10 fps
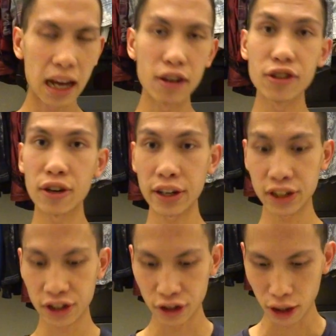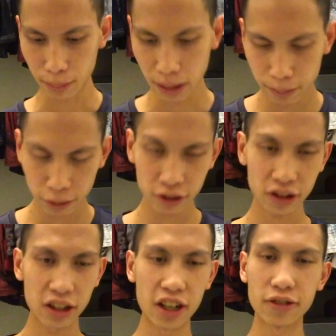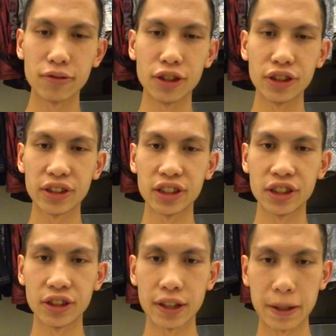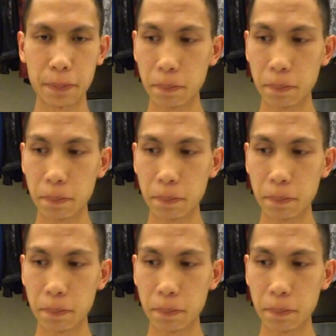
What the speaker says: do I start my book? I don't usually